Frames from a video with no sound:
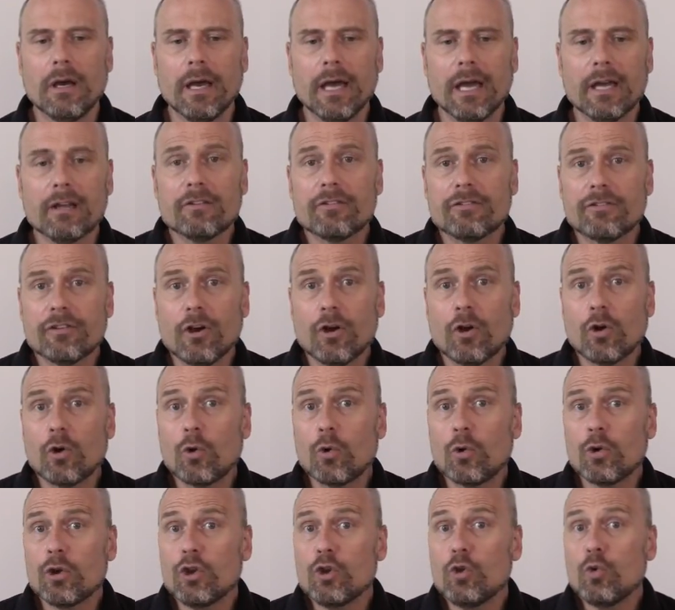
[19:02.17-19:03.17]
And
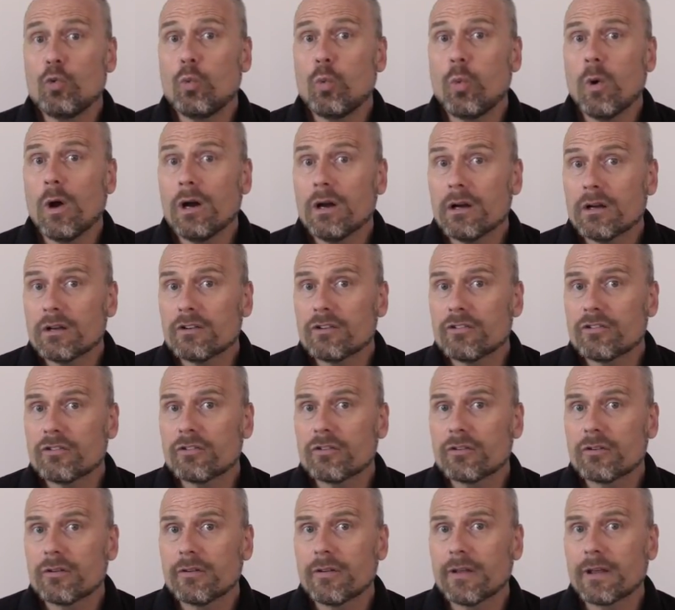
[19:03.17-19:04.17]
so you
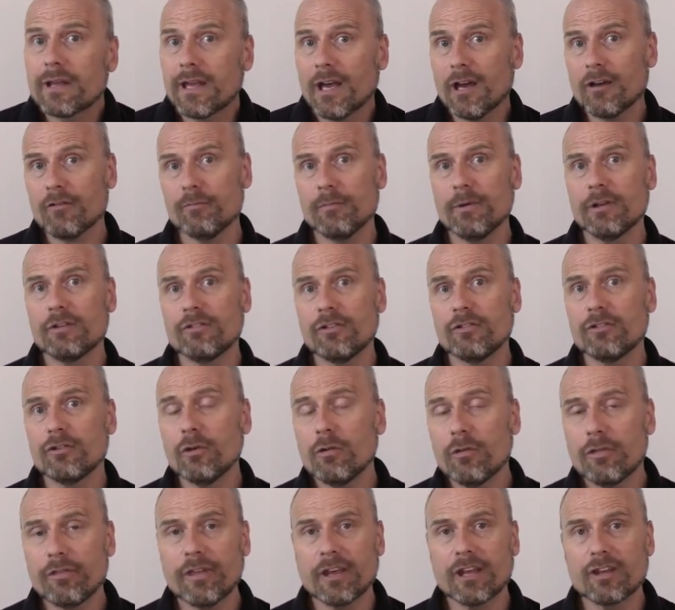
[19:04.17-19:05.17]
want the government to
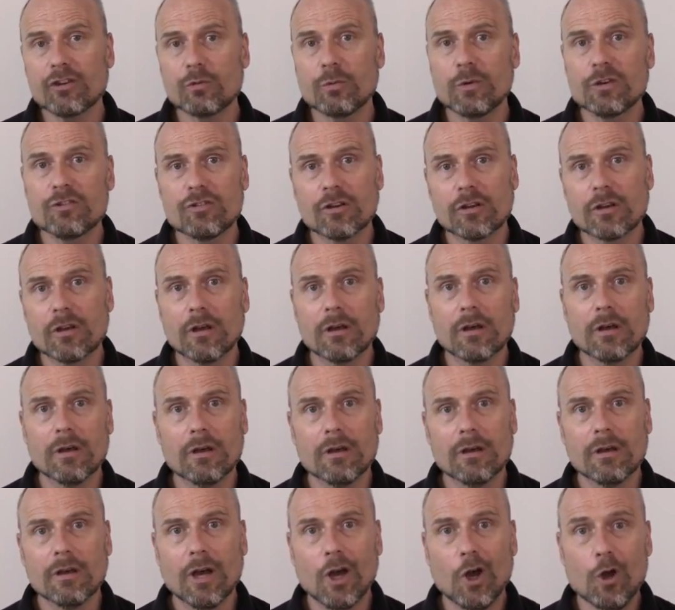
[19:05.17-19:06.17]
do things which are going
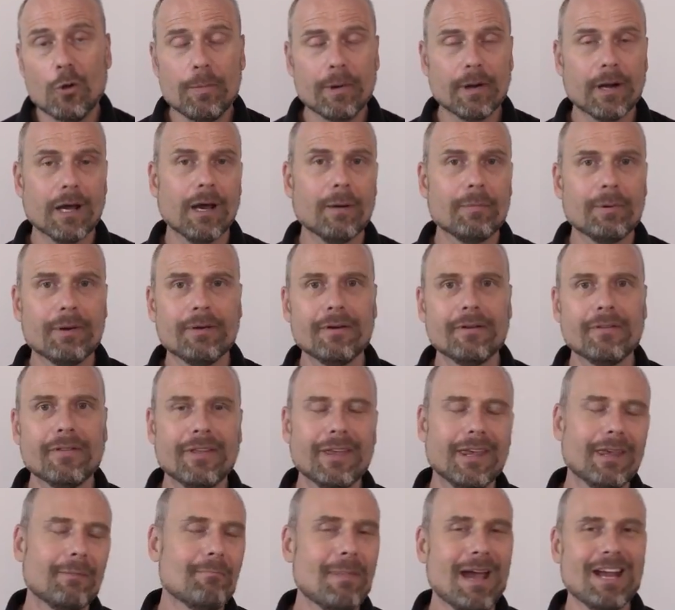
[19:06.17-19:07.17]
to open up
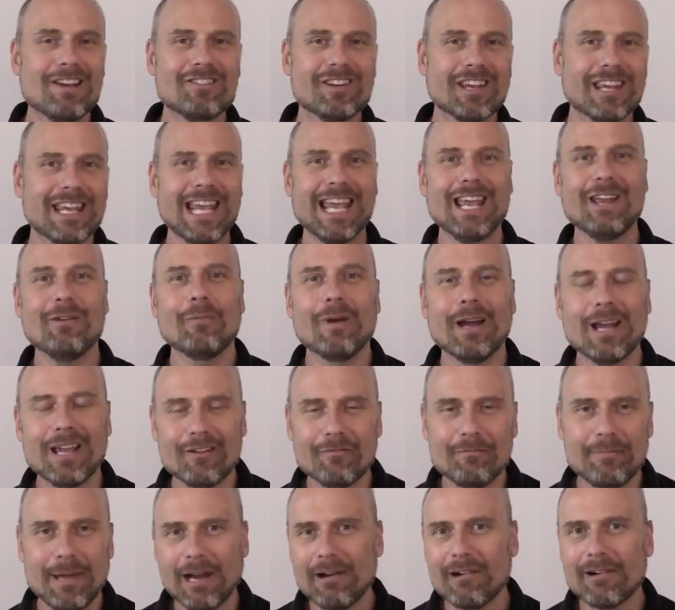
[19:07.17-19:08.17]
the magic gateway
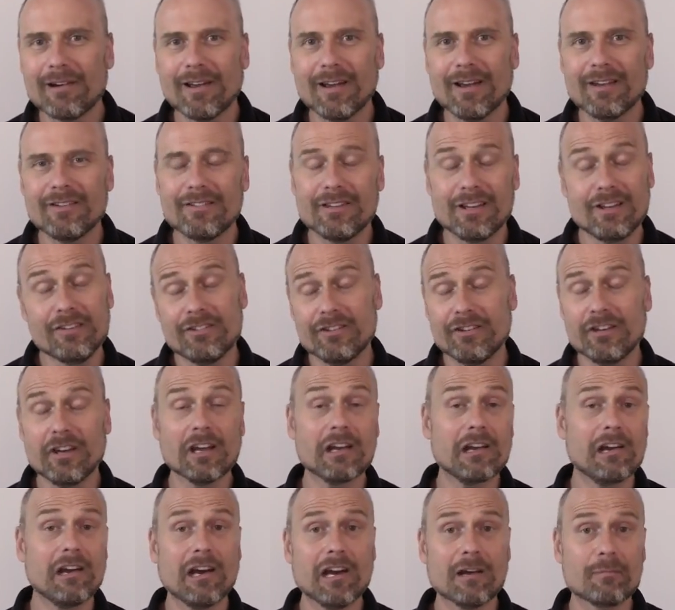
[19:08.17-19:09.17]
of paradise, the
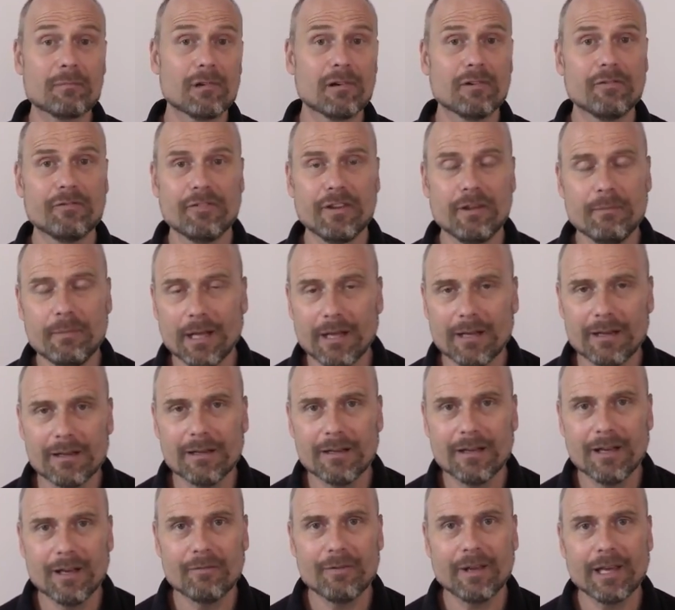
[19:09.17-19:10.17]
snug hum or
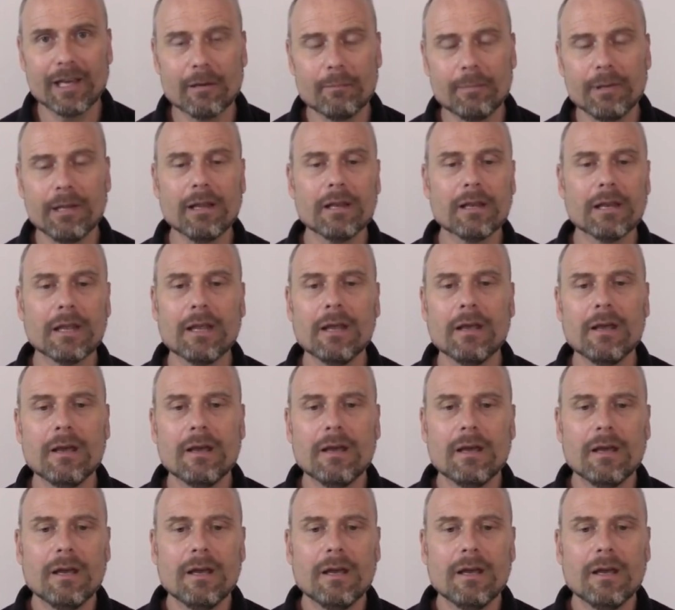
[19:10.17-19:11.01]
female availability.